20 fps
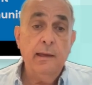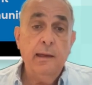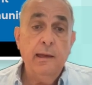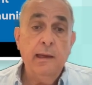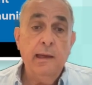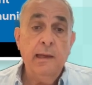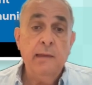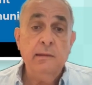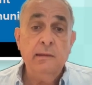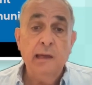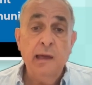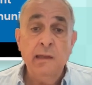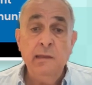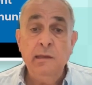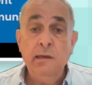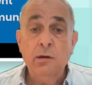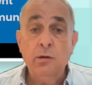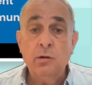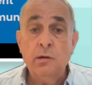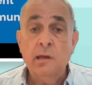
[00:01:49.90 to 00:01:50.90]
and
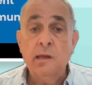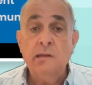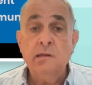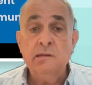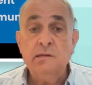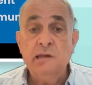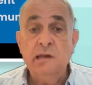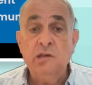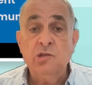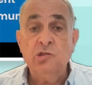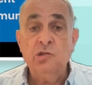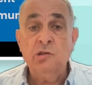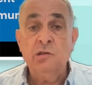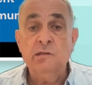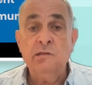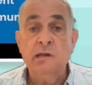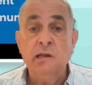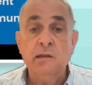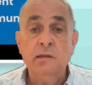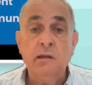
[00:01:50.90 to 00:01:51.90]
any
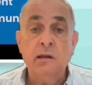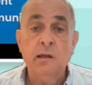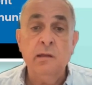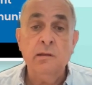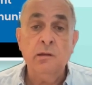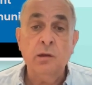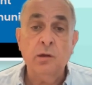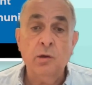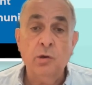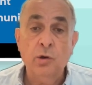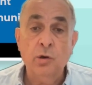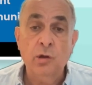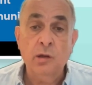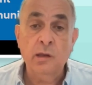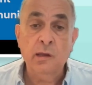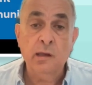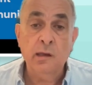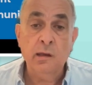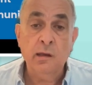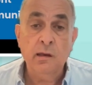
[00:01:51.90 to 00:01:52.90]
organizations that run
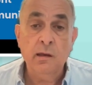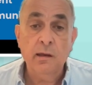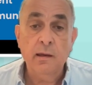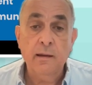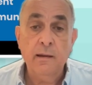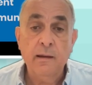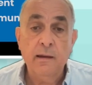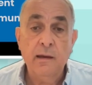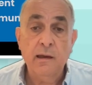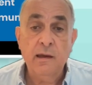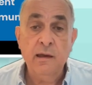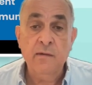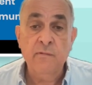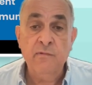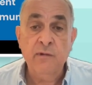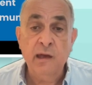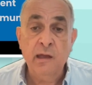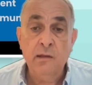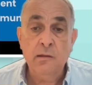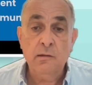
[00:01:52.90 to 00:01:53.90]
recurring
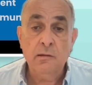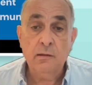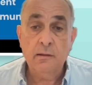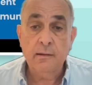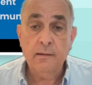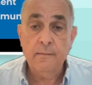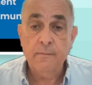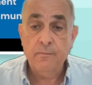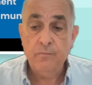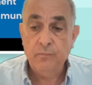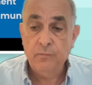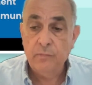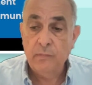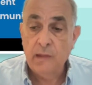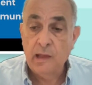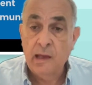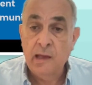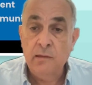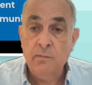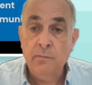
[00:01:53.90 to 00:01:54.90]
event
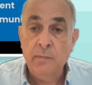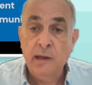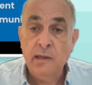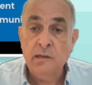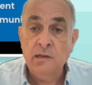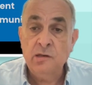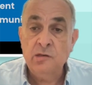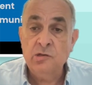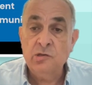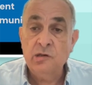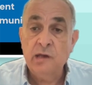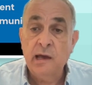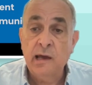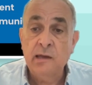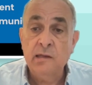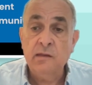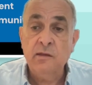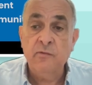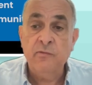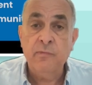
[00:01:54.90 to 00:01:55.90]
and manage
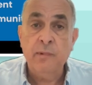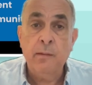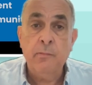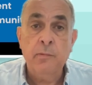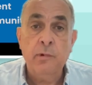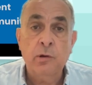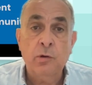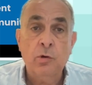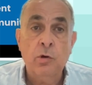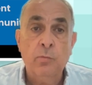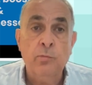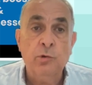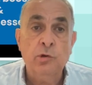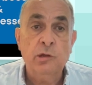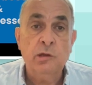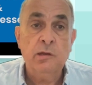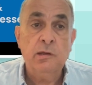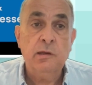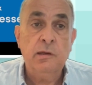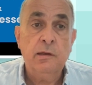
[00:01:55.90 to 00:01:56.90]
active member
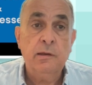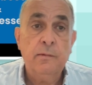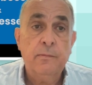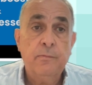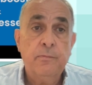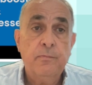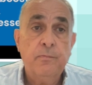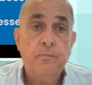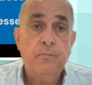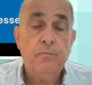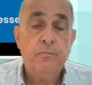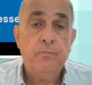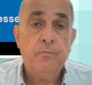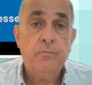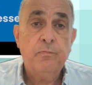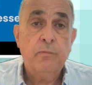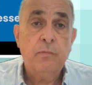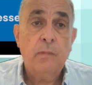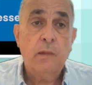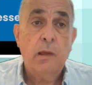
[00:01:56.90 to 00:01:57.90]
community.
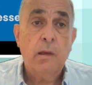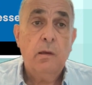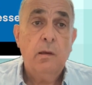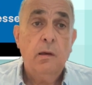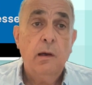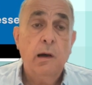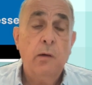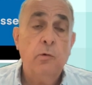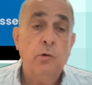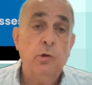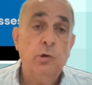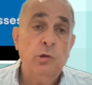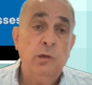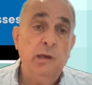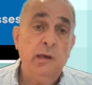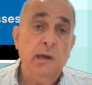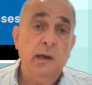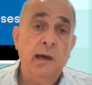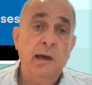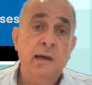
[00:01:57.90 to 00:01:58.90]
Our
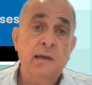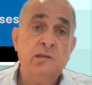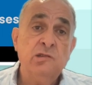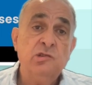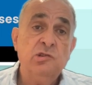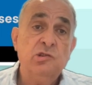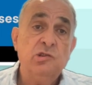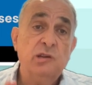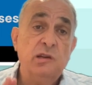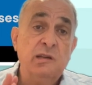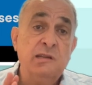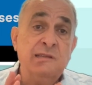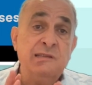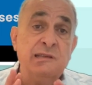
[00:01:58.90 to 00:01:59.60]
unique edge is